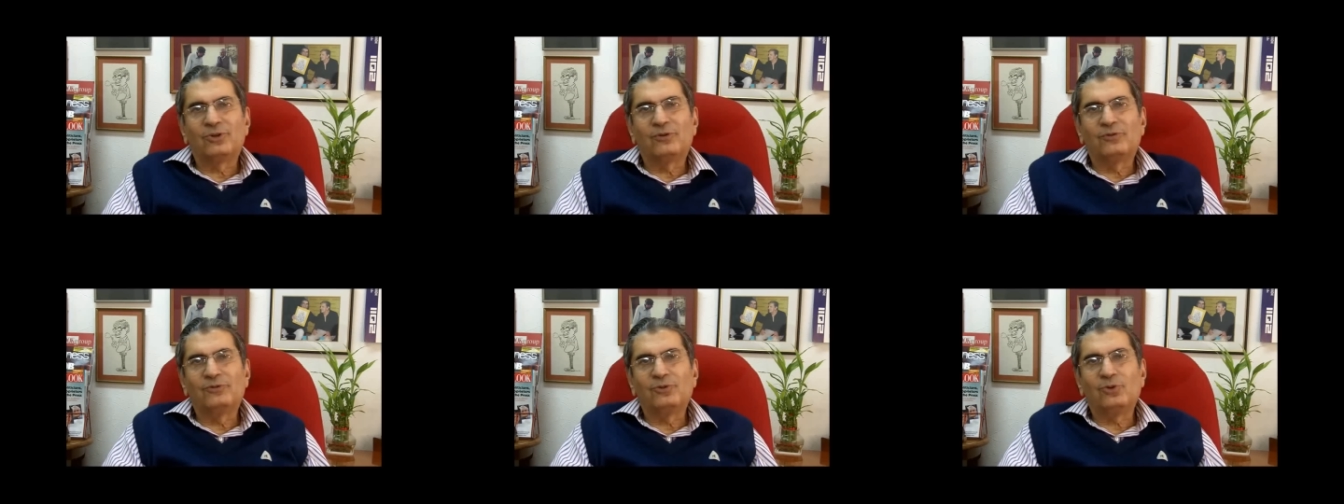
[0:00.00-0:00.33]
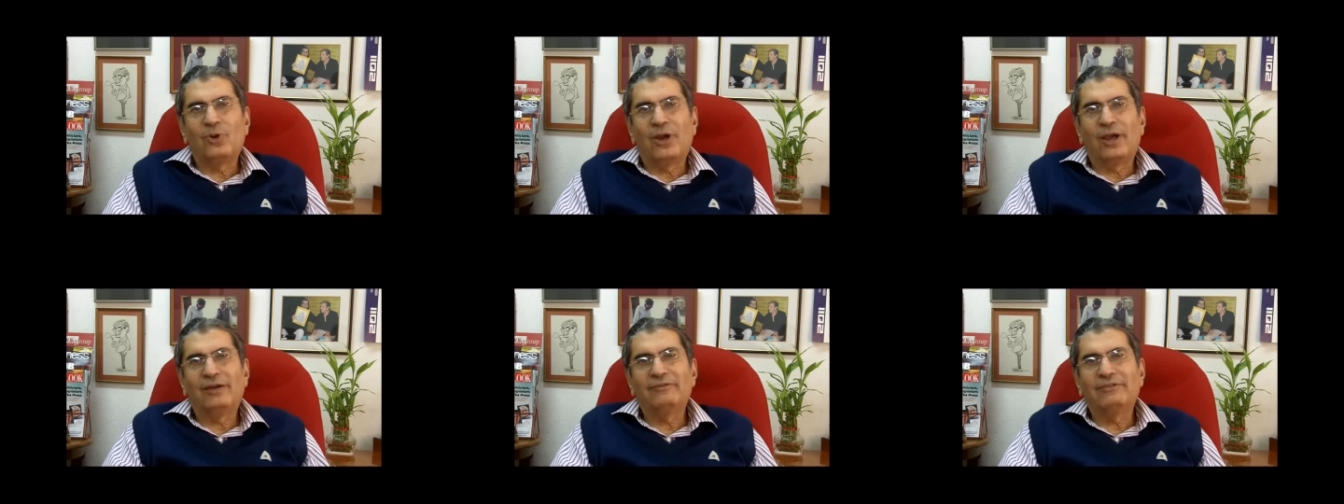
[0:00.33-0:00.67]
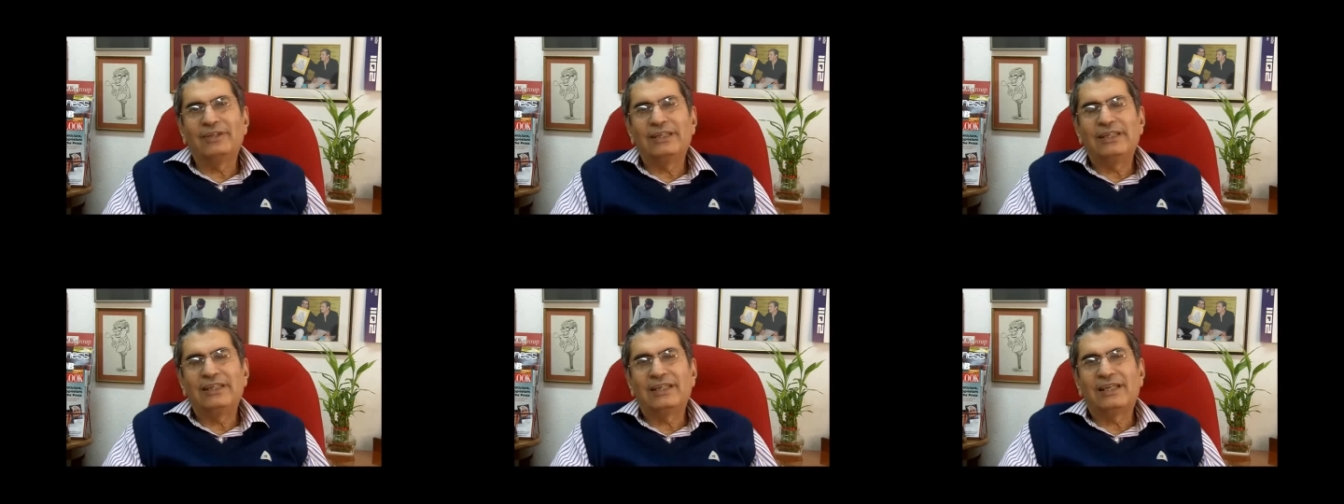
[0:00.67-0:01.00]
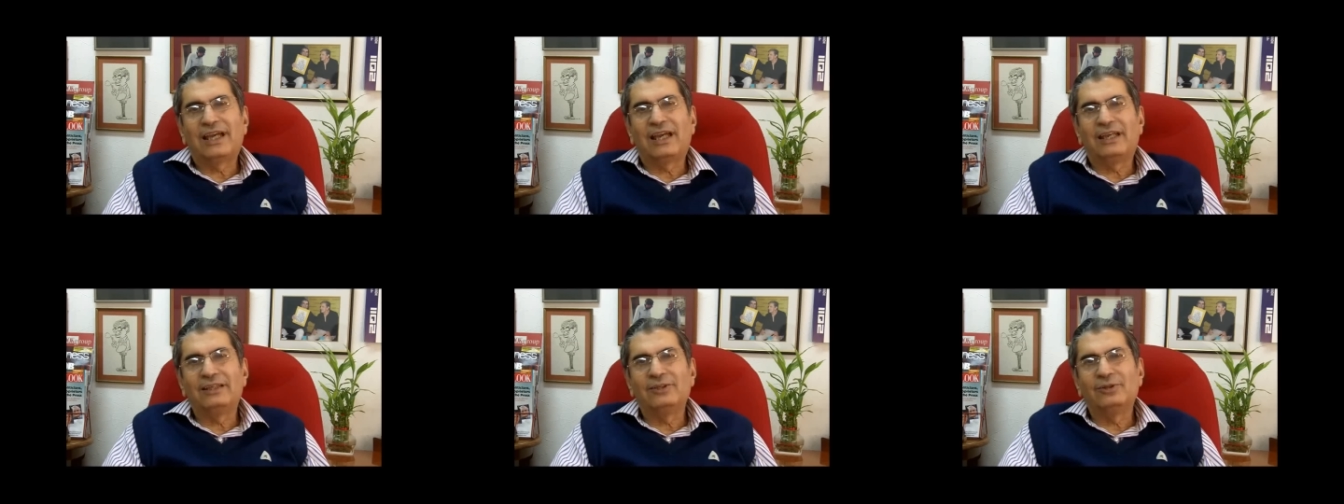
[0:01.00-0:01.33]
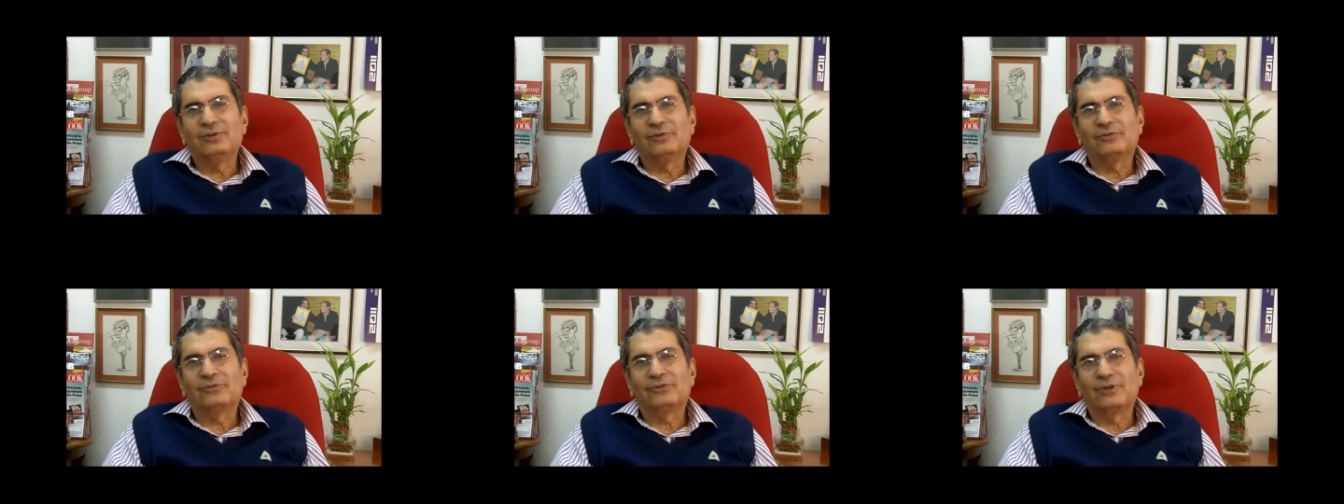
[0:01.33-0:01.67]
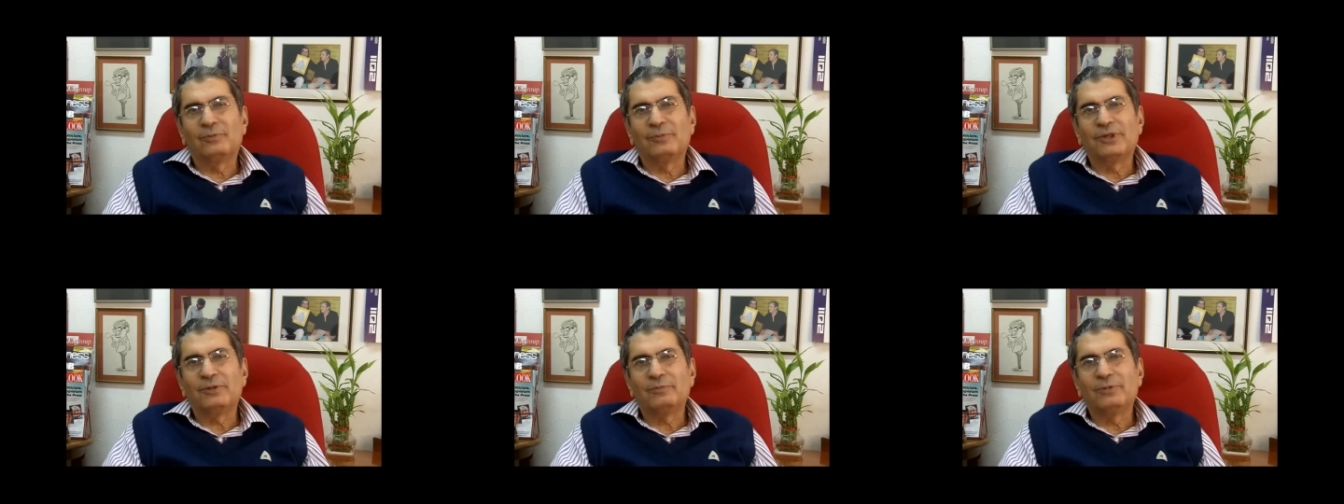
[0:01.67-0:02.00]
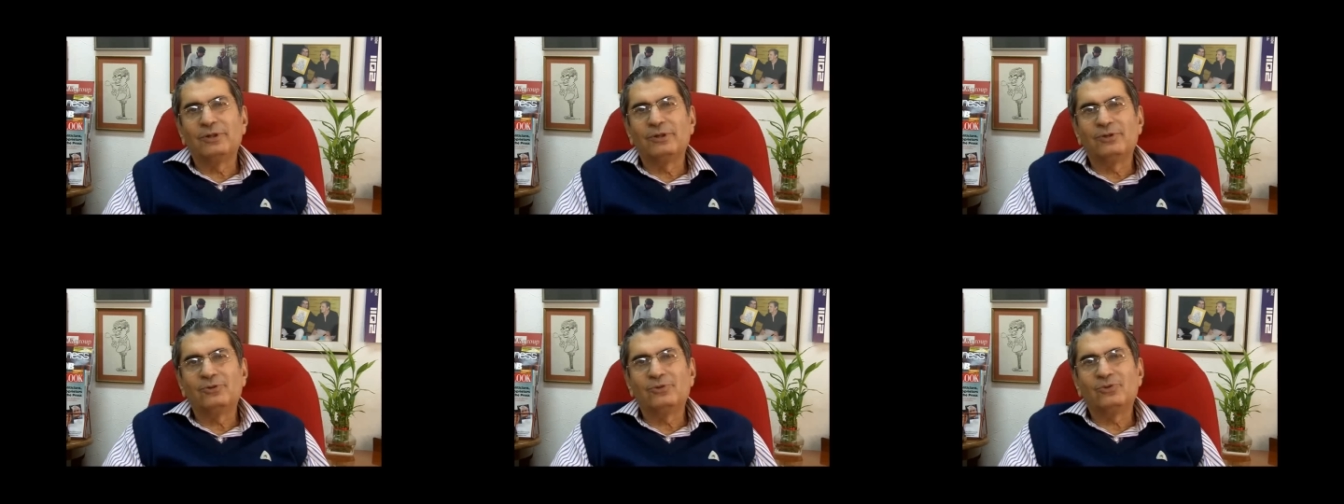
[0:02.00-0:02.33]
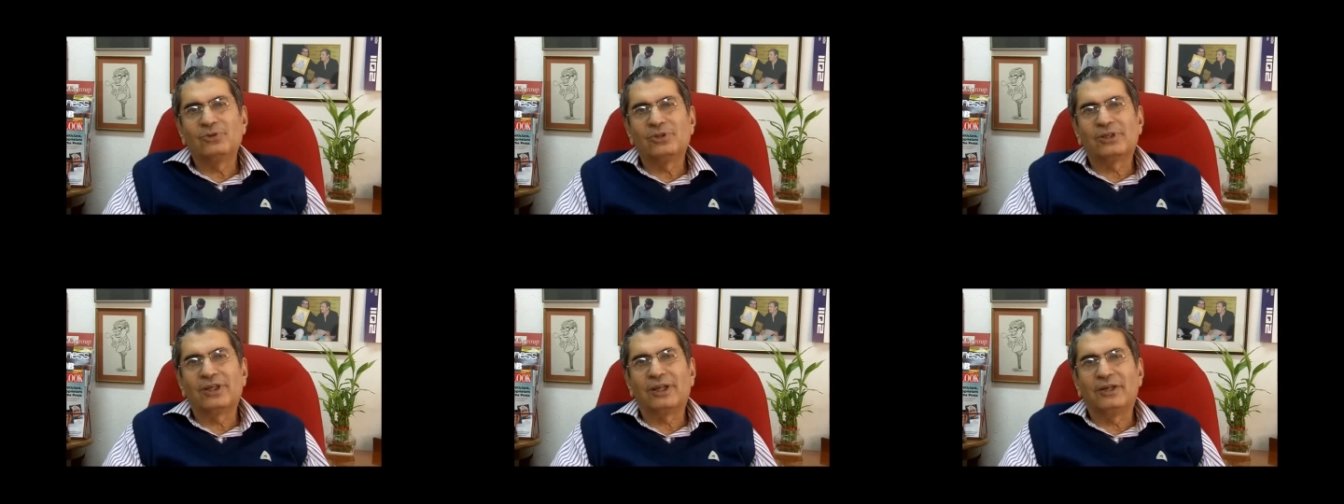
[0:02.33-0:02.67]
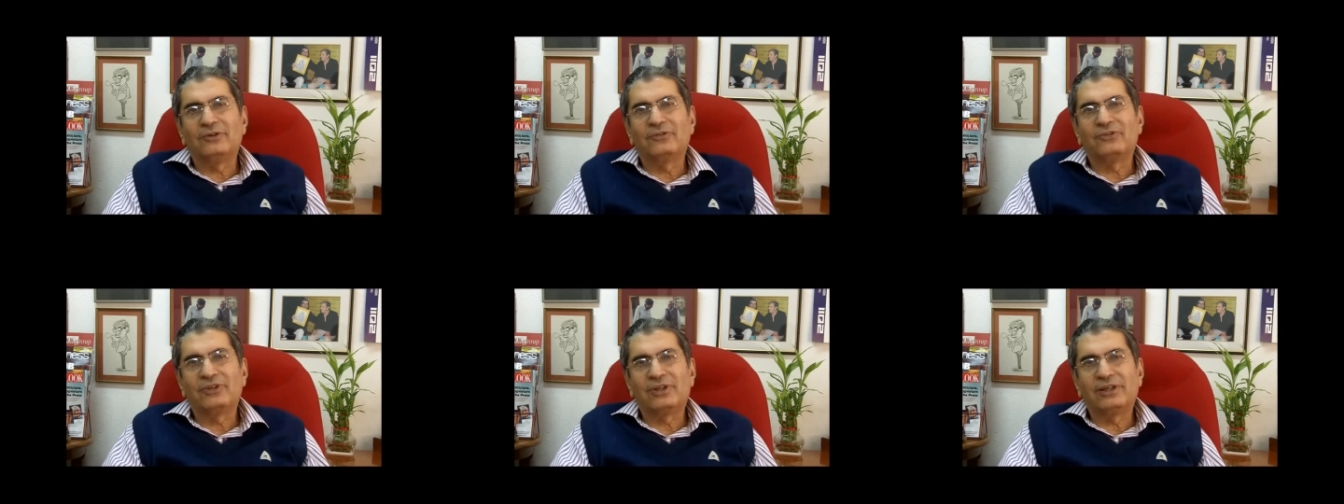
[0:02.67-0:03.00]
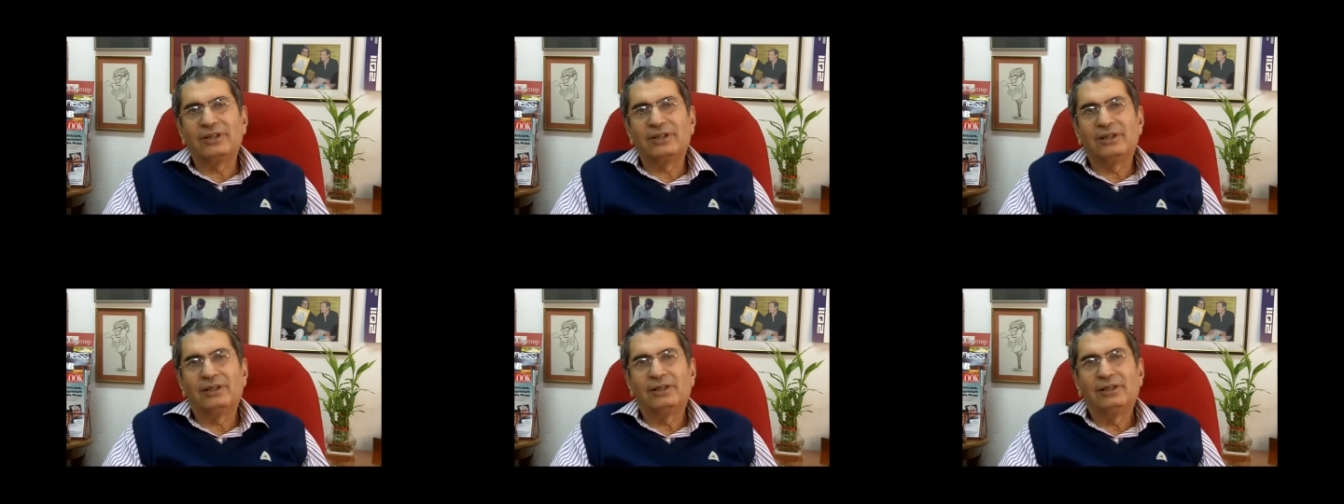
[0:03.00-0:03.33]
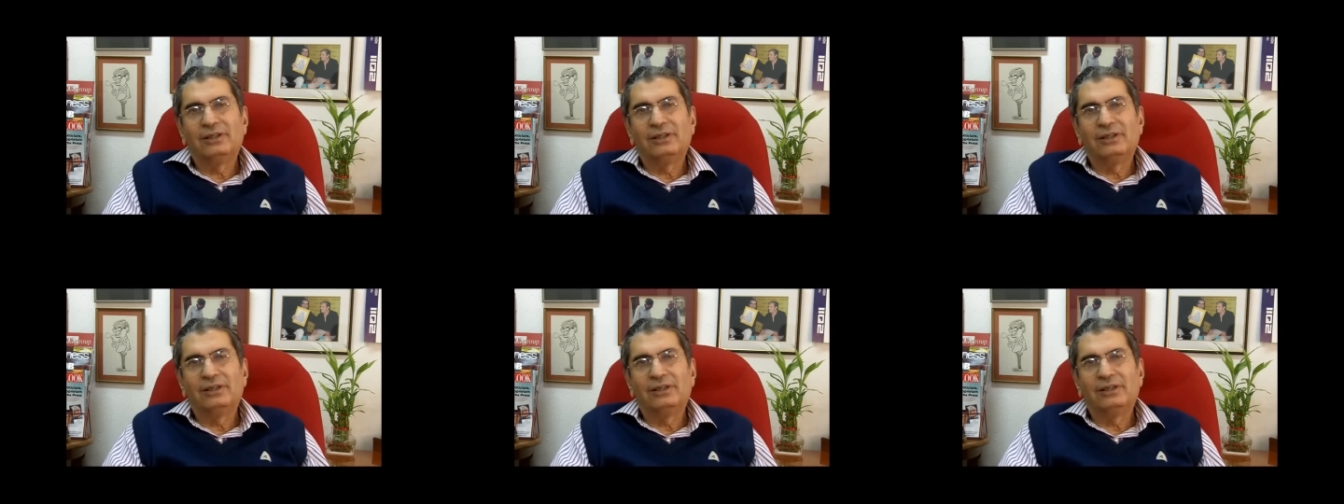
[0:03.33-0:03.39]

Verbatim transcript: So, if you have any kind of commitment to the country,